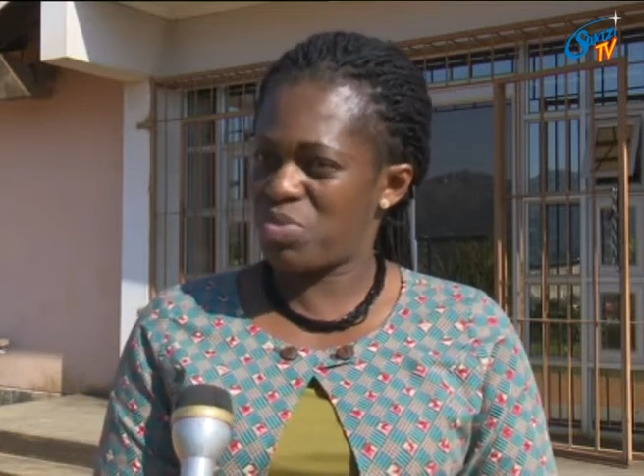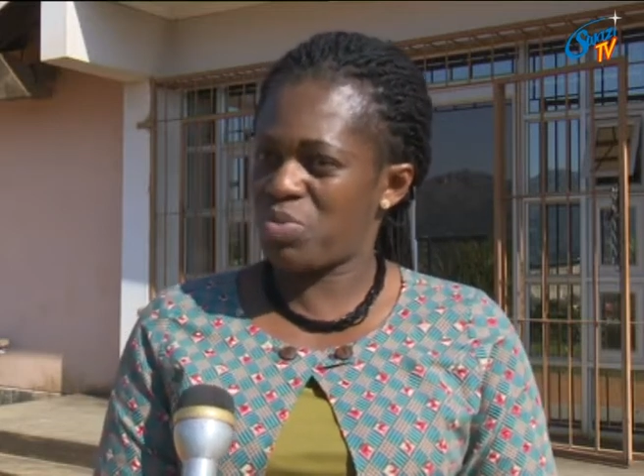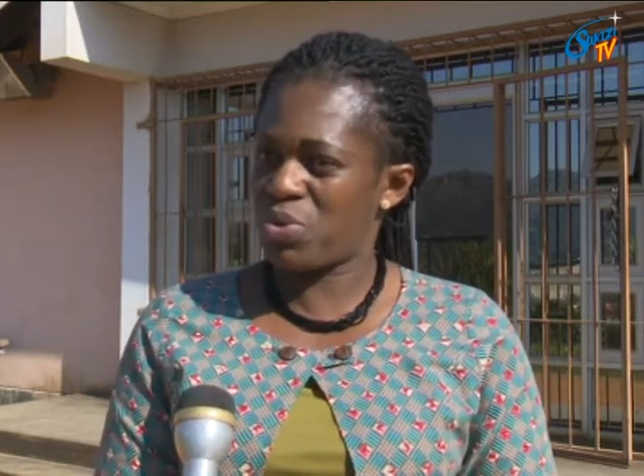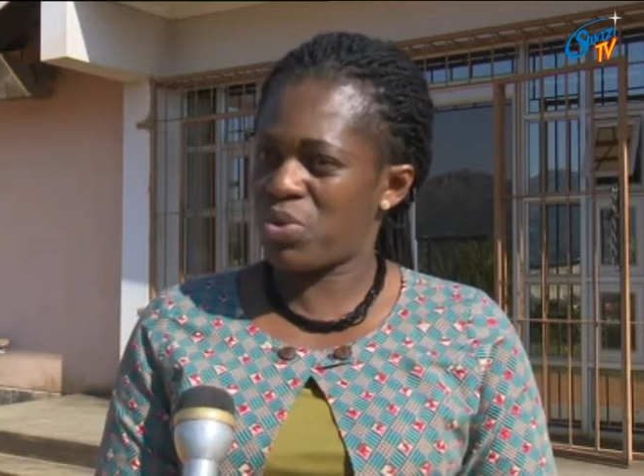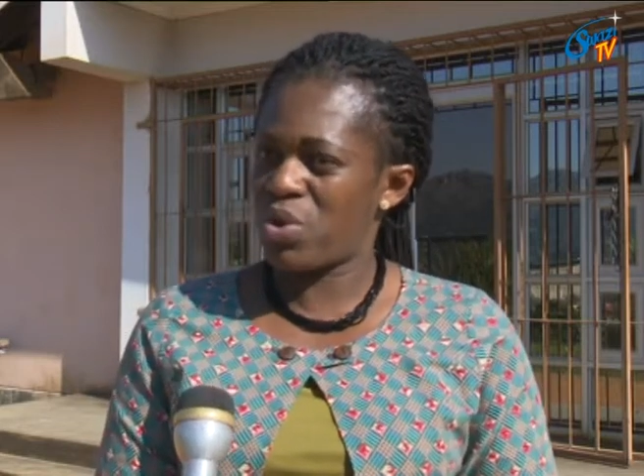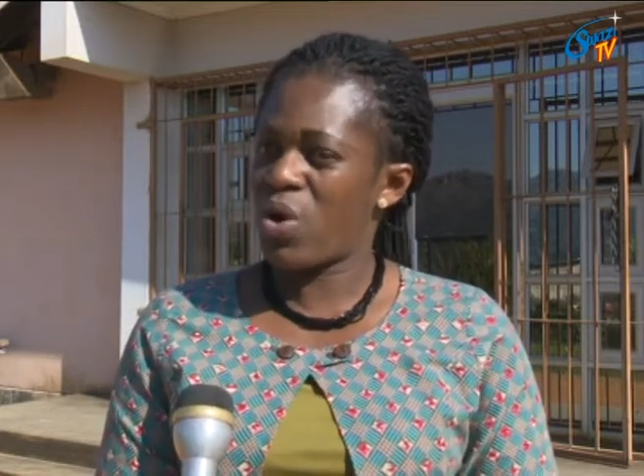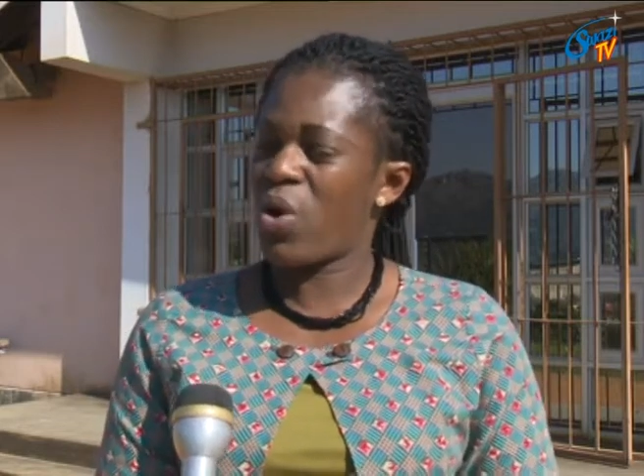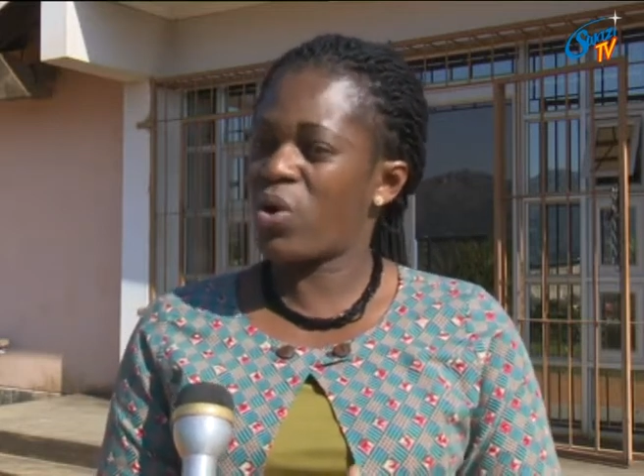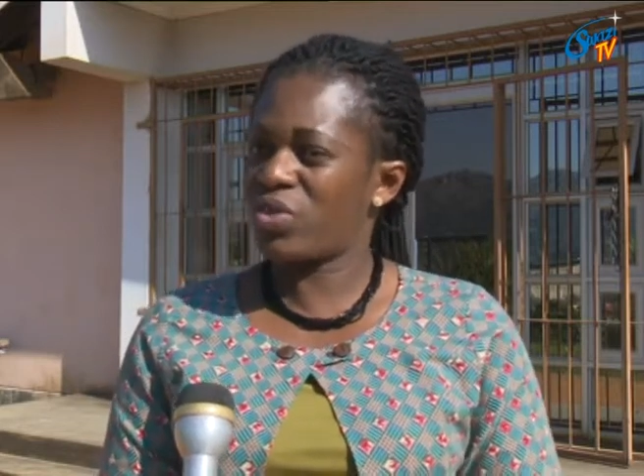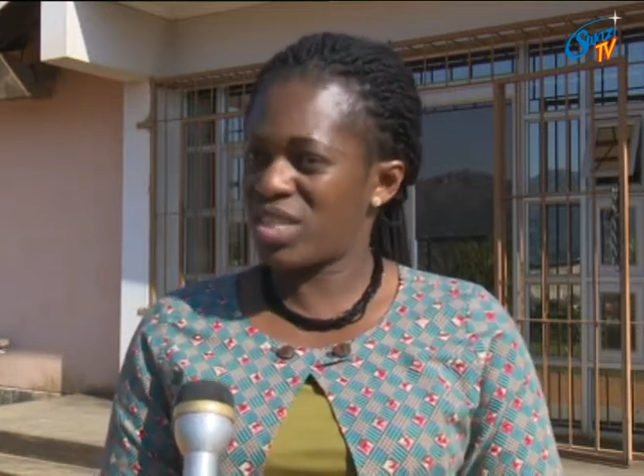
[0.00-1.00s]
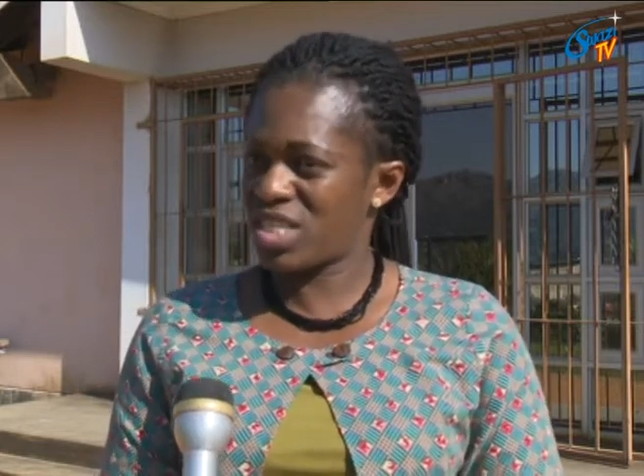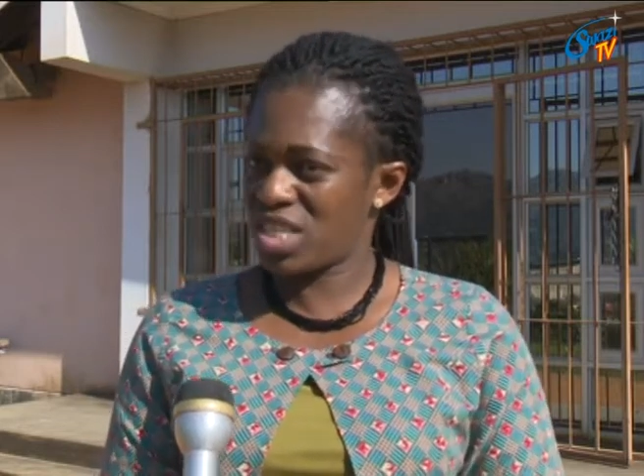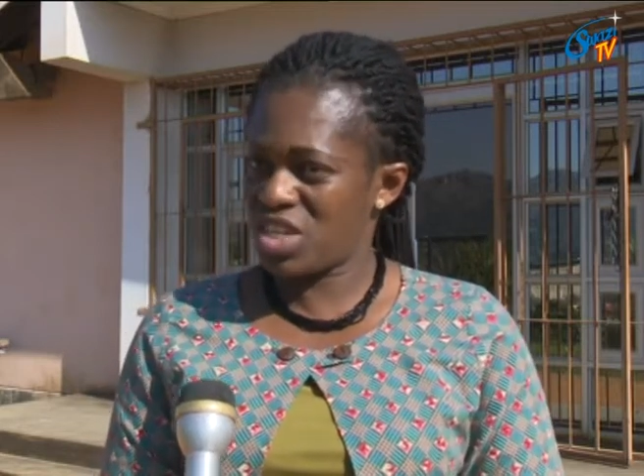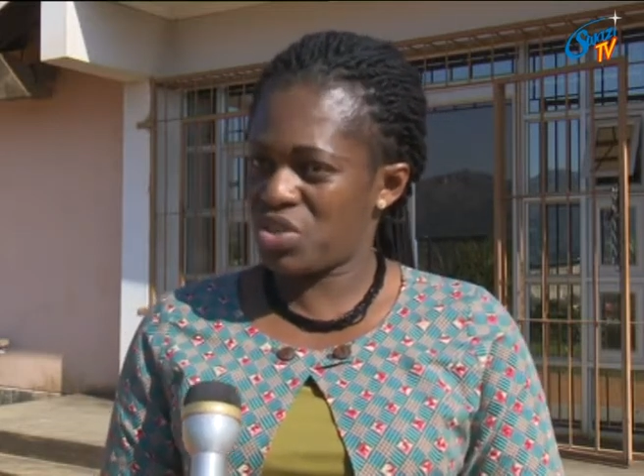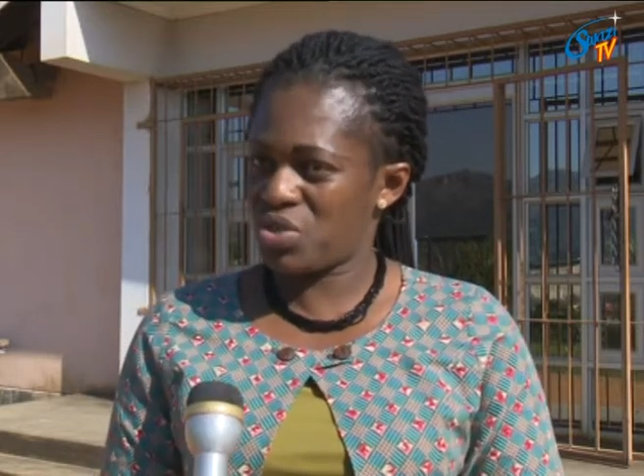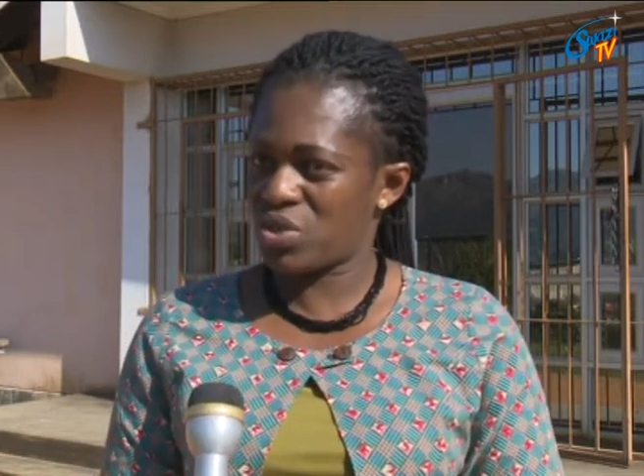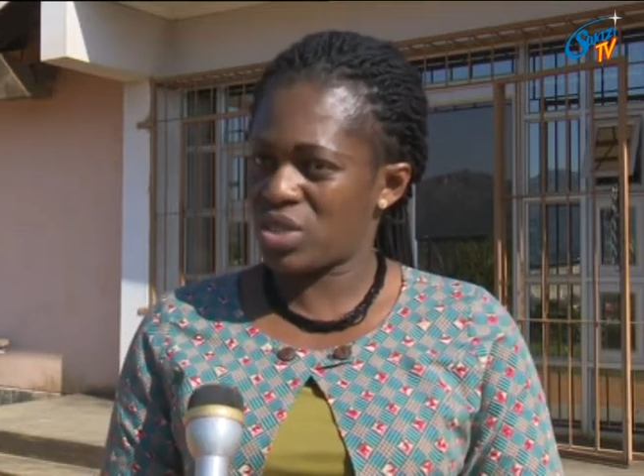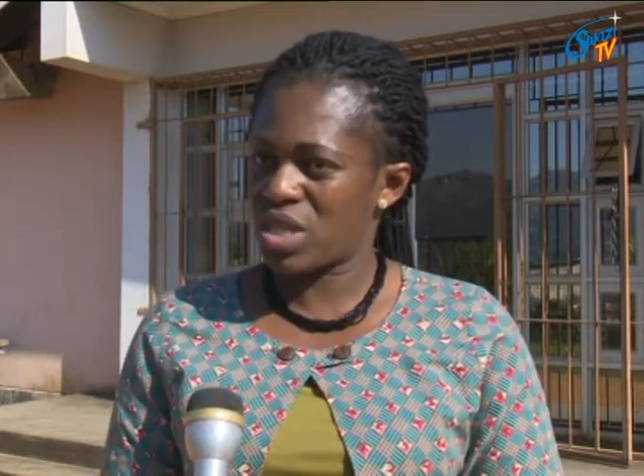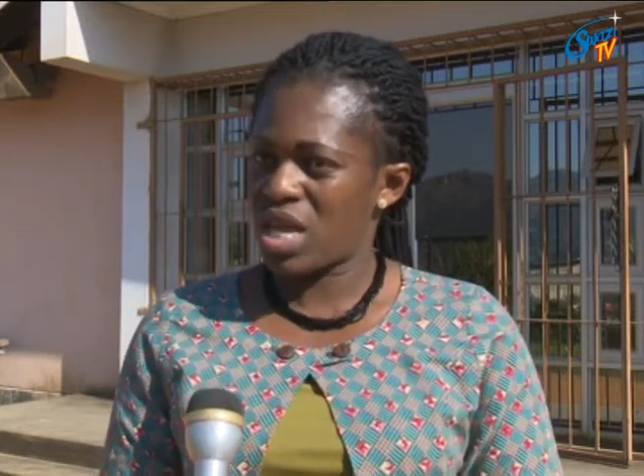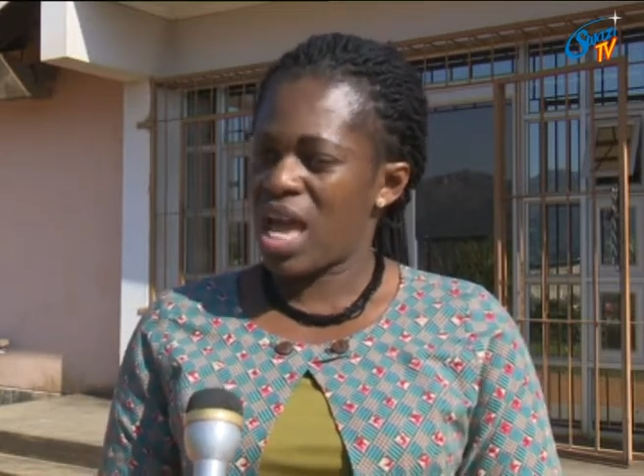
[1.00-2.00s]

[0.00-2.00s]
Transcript: people on these issues.